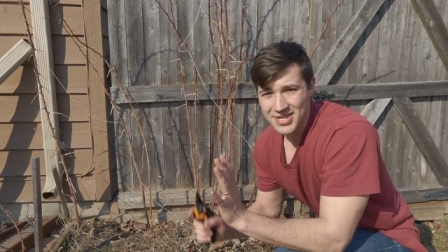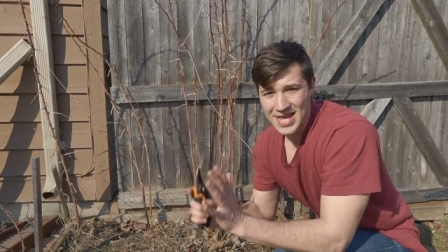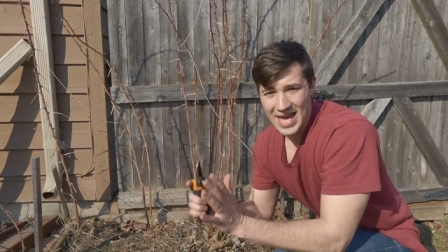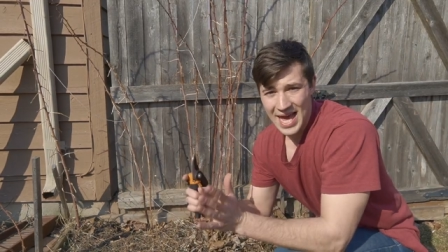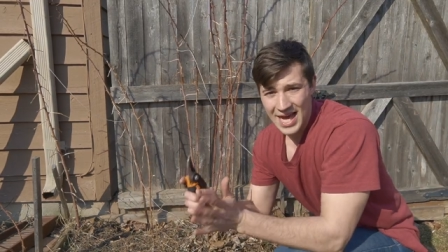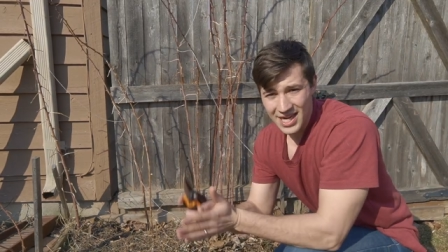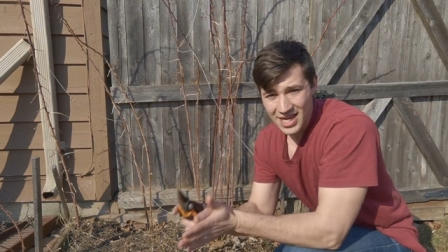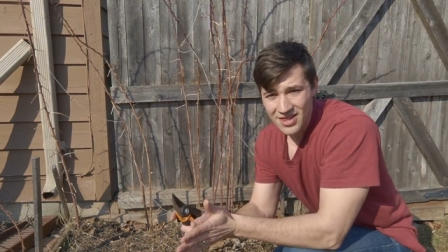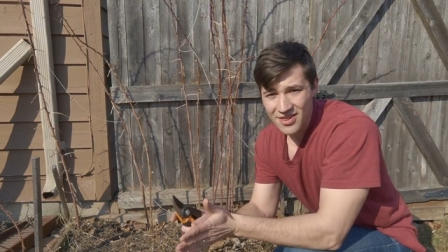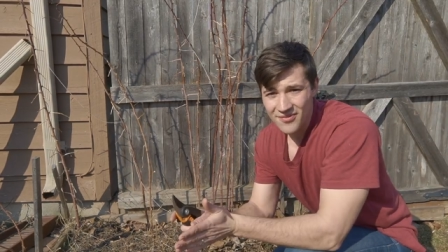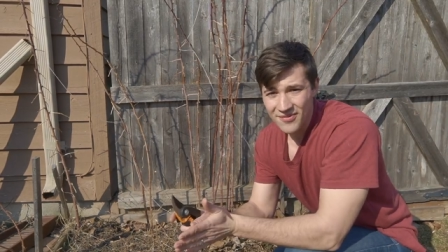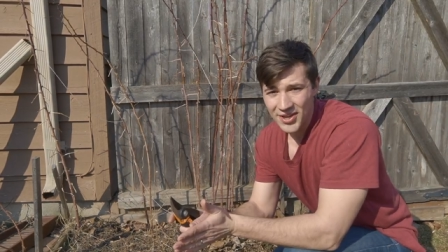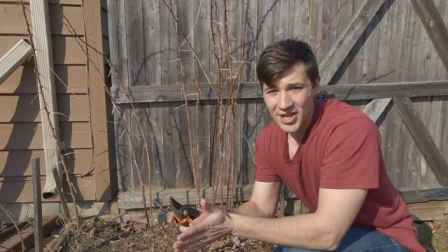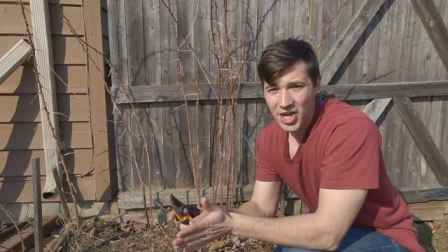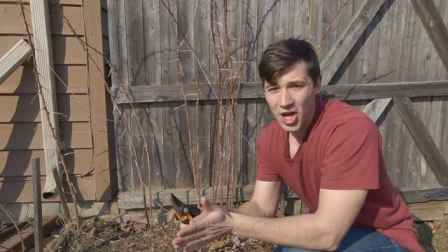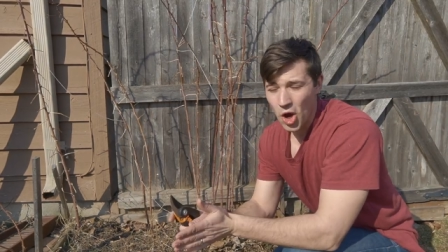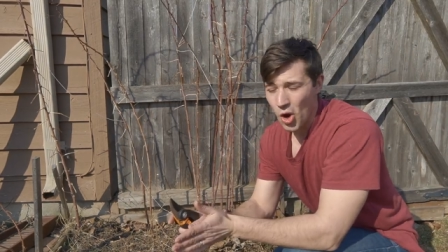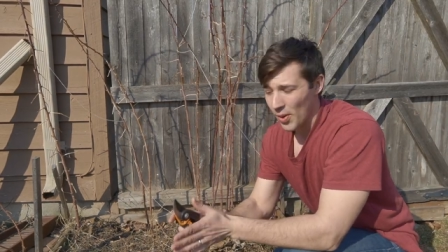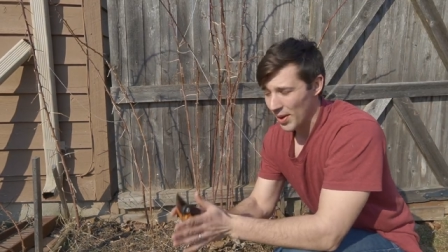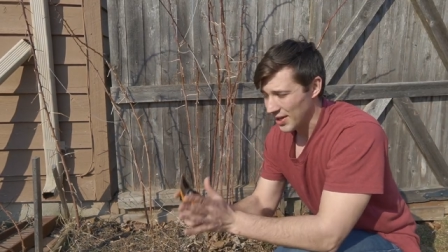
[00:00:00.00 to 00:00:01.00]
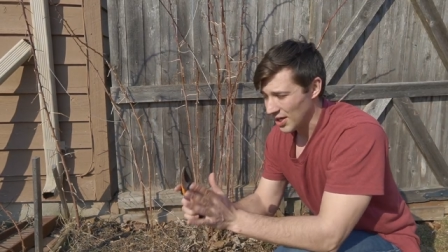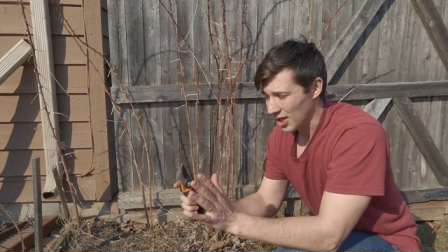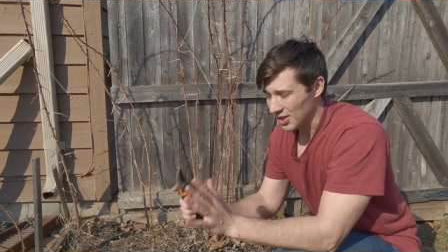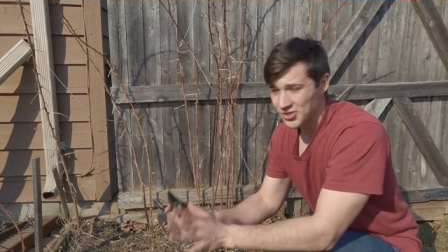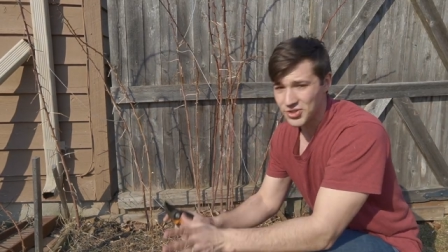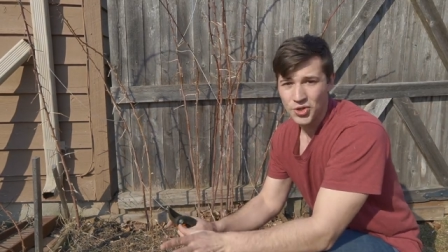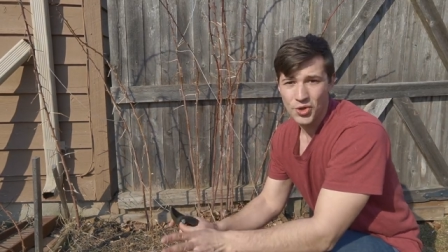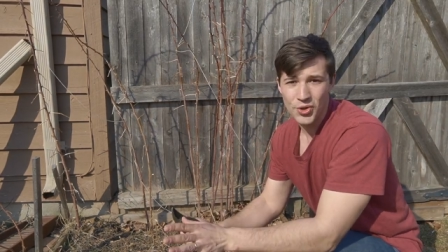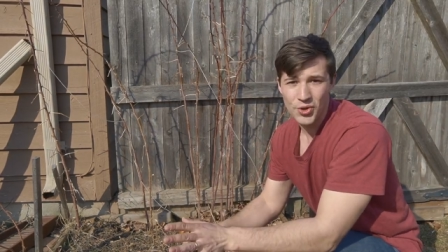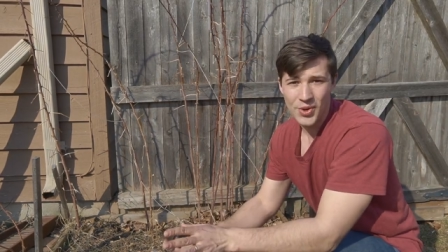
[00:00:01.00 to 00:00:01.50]
to the end of the video and I'll
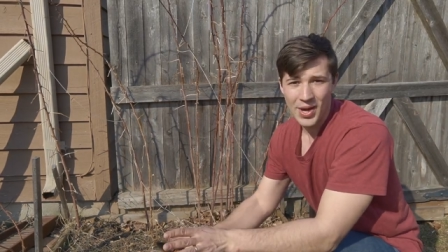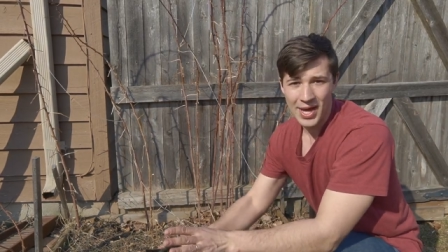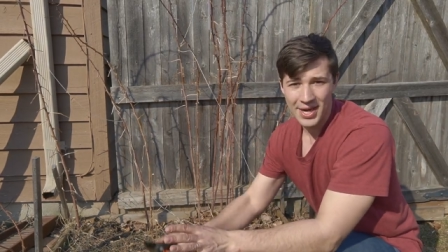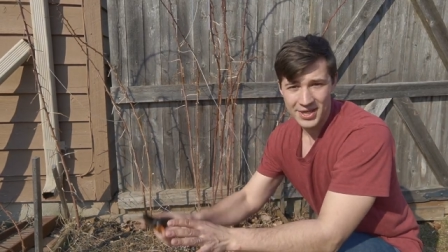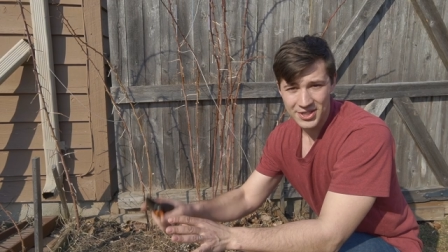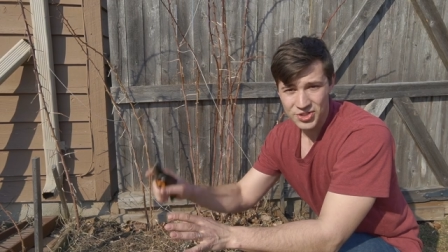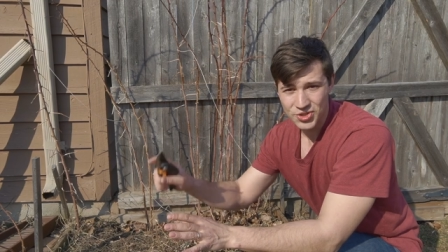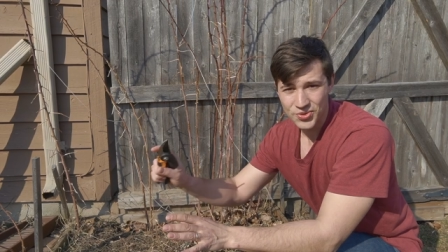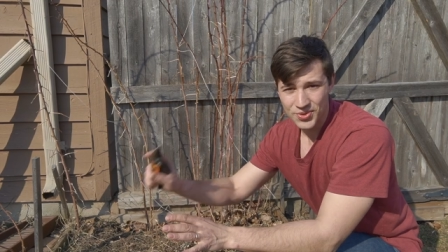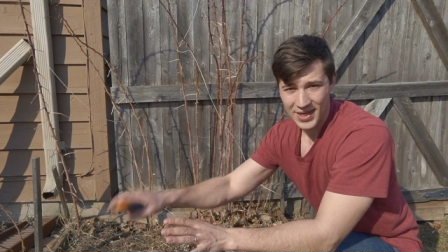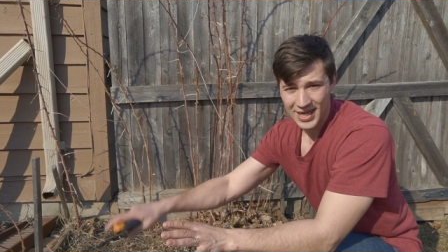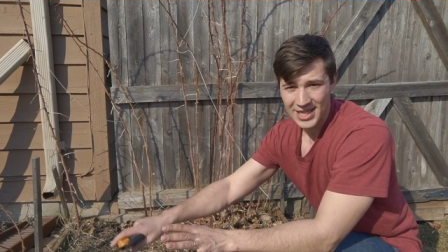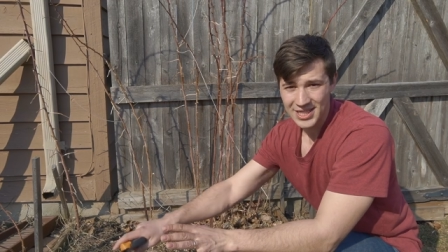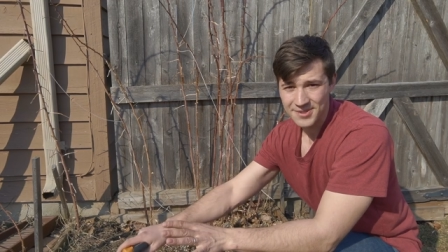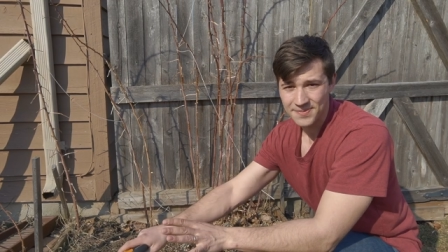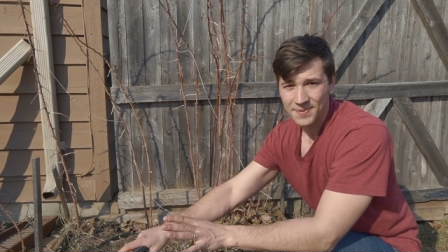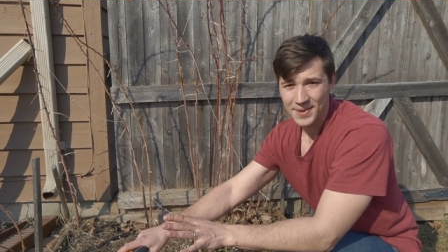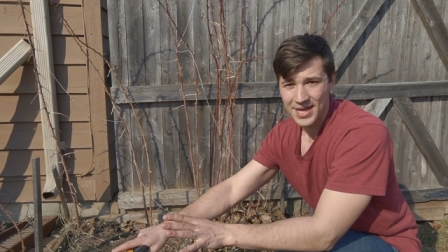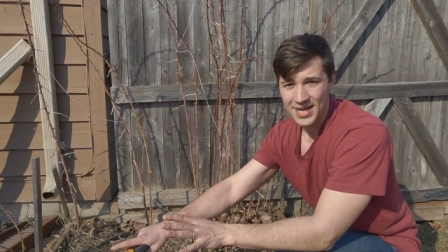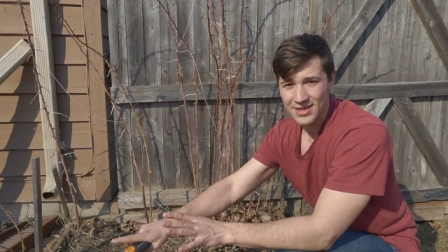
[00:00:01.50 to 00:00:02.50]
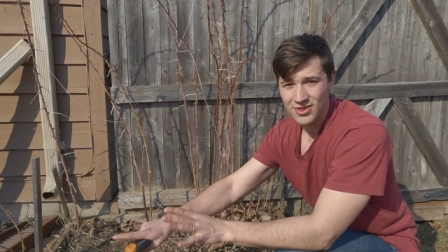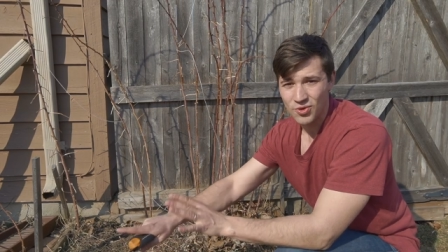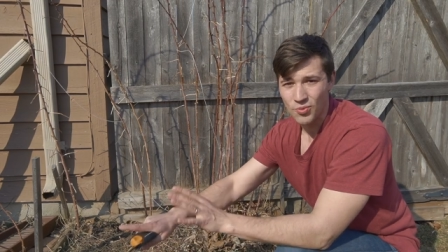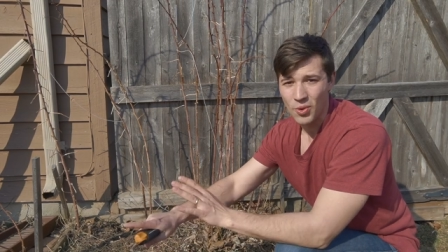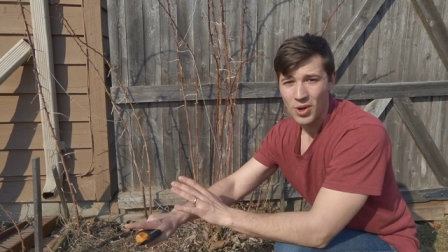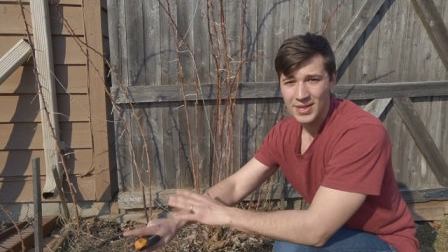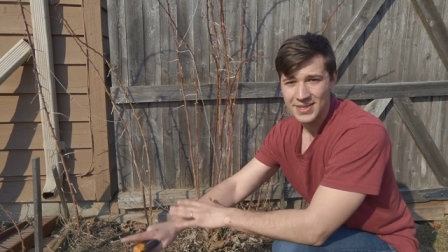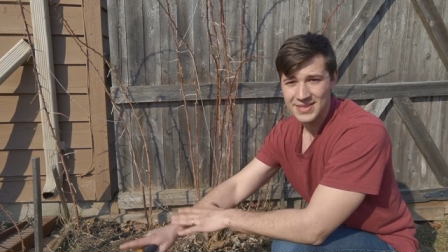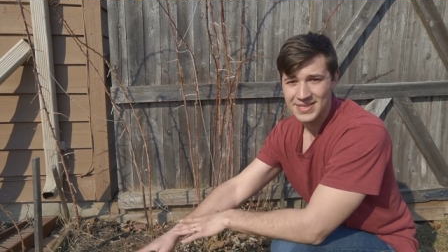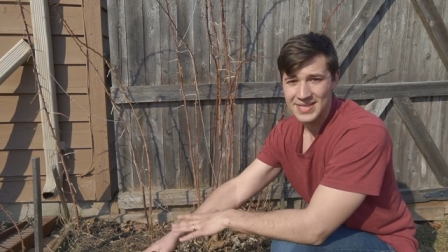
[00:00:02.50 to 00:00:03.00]
show you how to transplant the
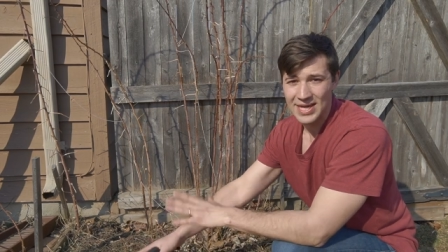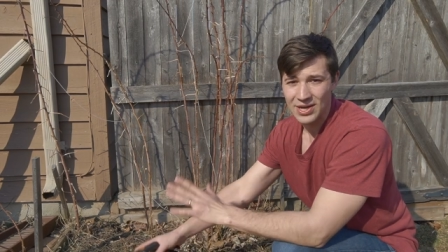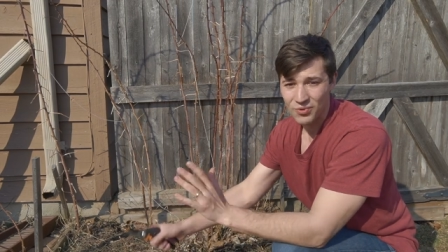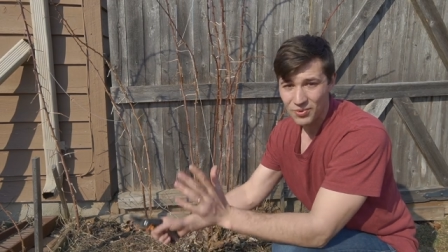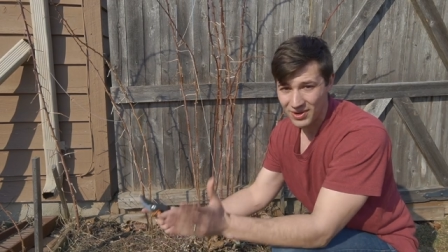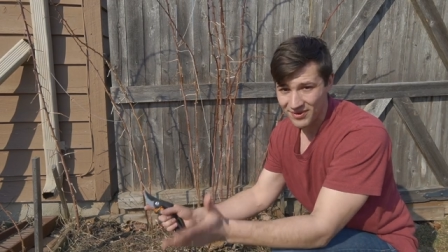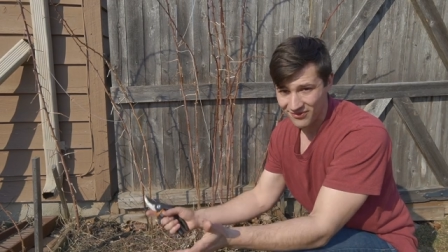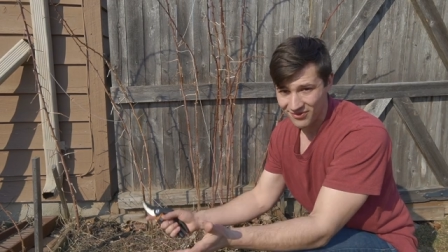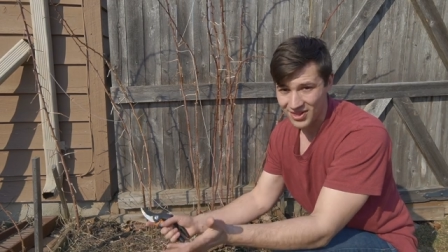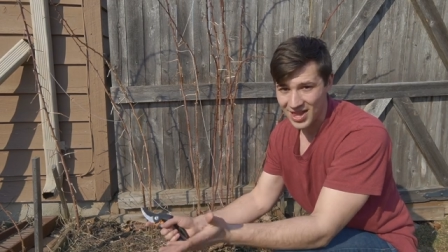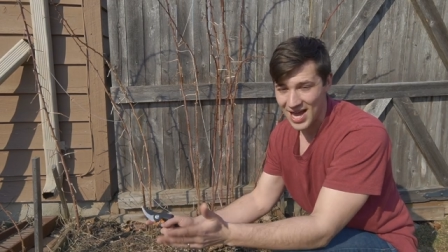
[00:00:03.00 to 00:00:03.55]
ones that we have